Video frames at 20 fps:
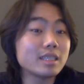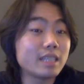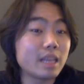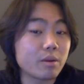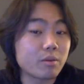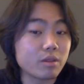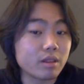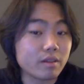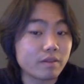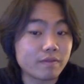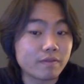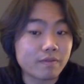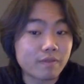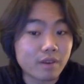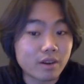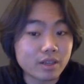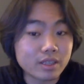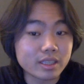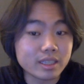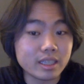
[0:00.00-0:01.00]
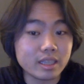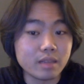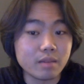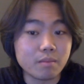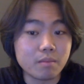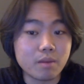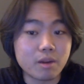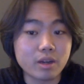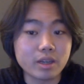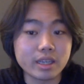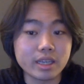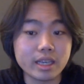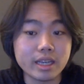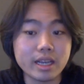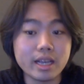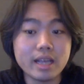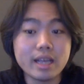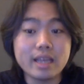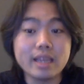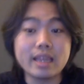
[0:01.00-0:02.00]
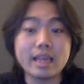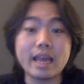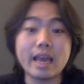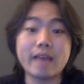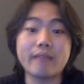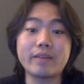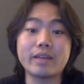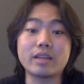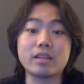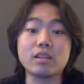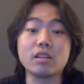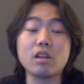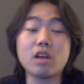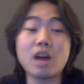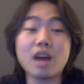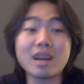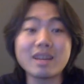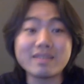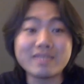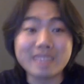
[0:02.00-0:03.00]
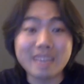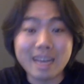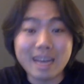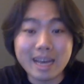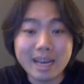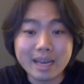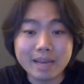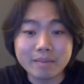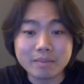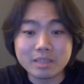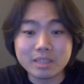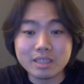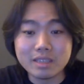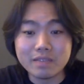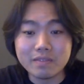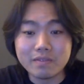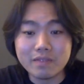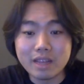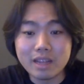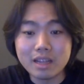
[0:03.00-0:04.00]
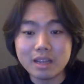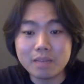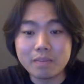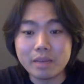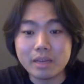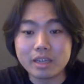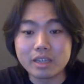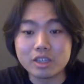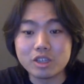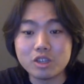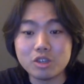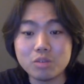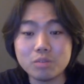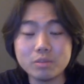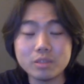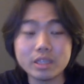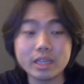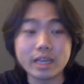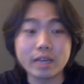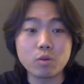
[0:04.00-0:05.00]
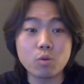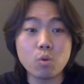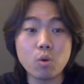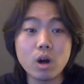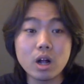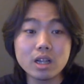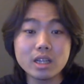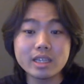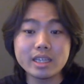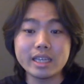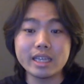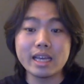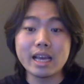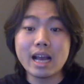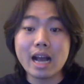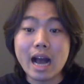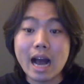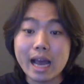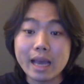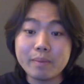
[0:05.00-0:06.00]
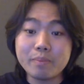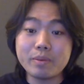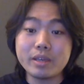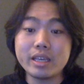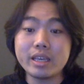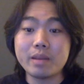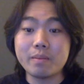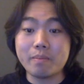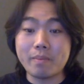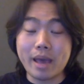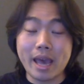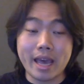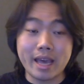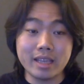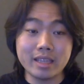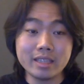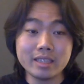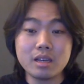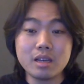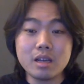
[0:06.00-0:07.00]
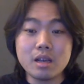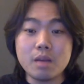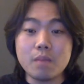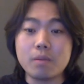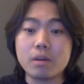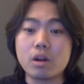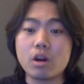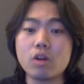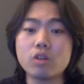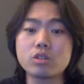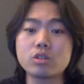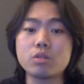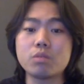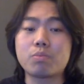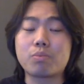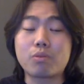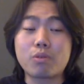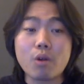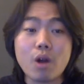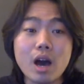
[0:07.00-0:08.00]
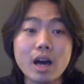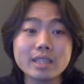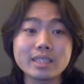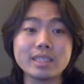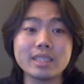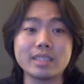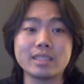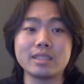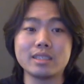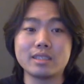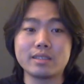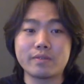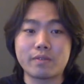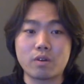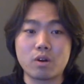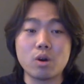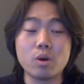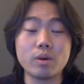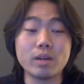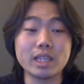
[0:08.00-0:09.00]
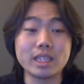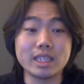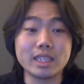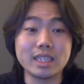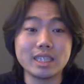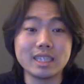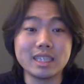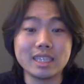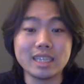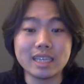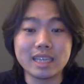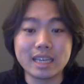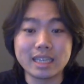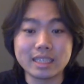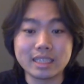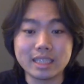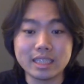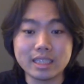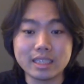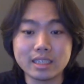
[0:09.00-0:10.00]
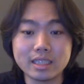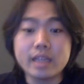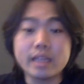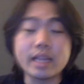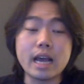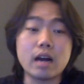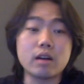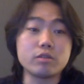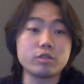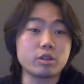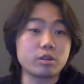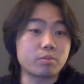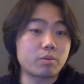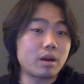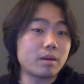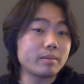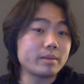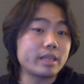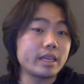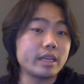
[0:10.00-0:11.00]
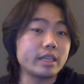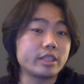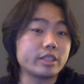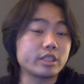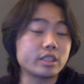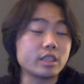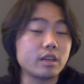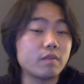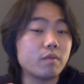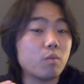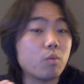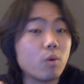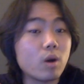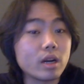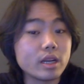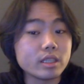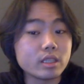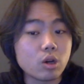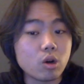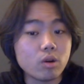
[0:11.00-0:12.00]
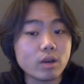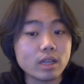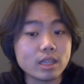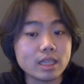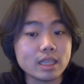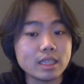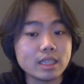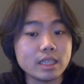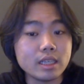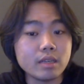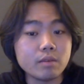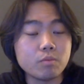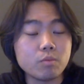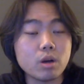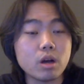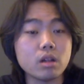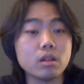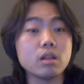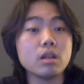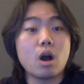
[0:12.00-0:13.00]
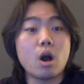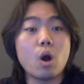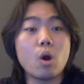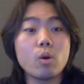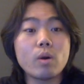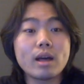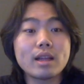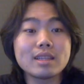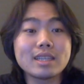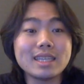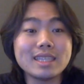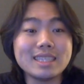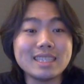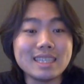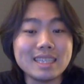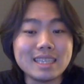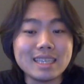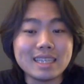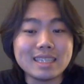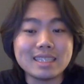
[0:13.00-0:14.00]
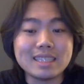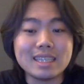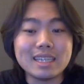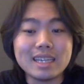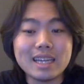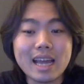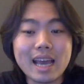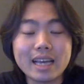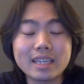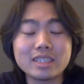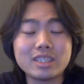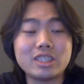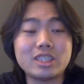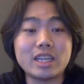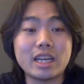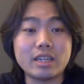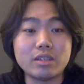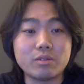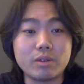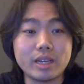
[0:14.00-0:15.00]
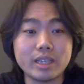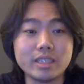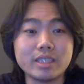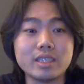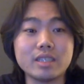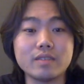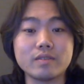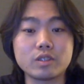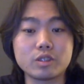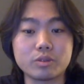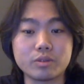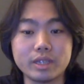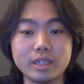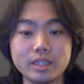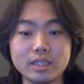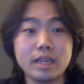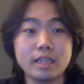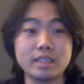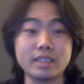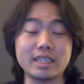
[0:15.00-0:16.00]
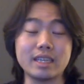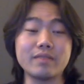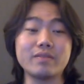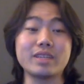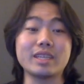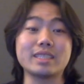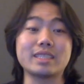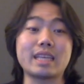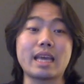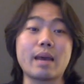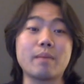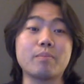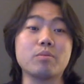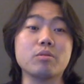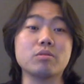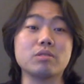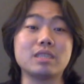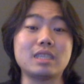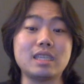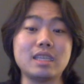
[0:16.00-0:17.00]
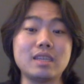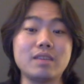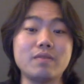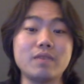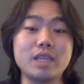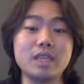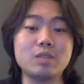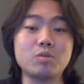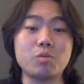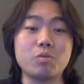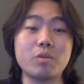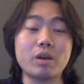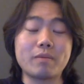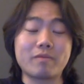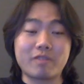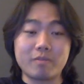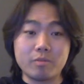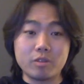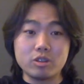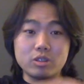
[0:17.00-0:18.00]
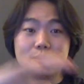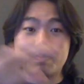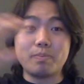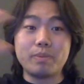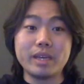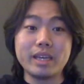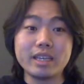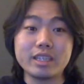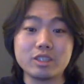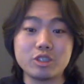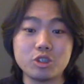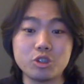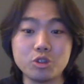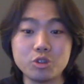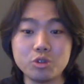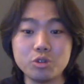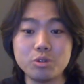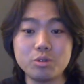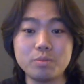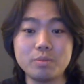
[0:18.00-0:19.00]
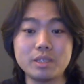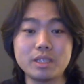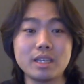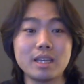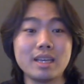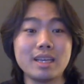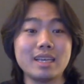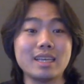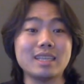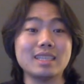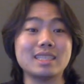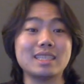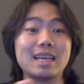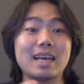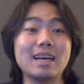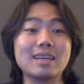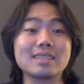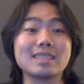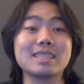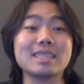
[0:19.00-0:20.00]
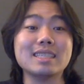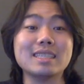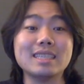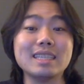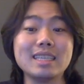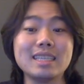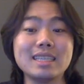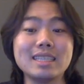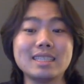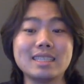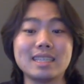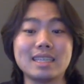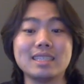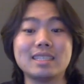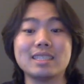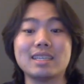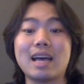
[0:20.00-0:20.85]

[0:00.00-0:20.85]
they were the first in the market, they have had a lot of time to develop and accumulate quality IP and patents, but also processes for OLED DDICs. Now, you're probably thinking to yourself, what is OLED? Well, OLED is the next generation of screen. To give an example, TVs, we went from those big tubes into LCDs into